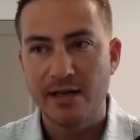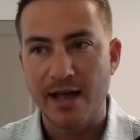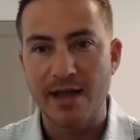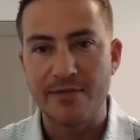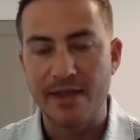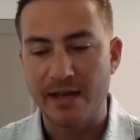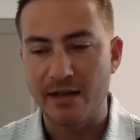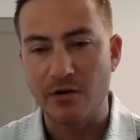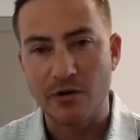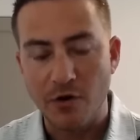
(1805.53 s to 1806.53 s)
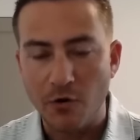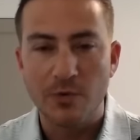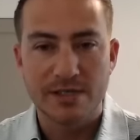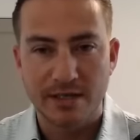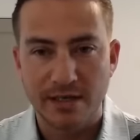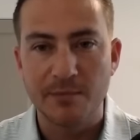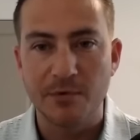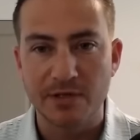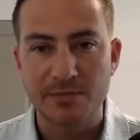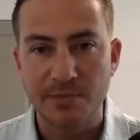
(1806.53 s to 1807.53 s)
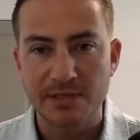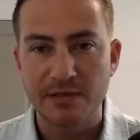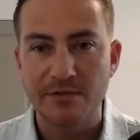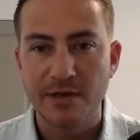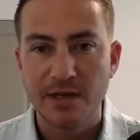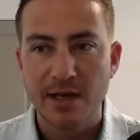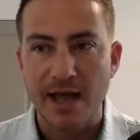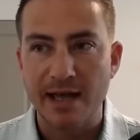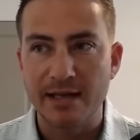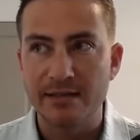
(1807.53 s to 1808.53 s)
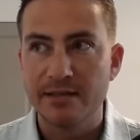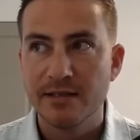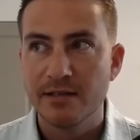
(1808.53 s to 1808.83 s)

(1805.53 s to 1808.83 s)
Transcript: and they are always going to get more expensive. And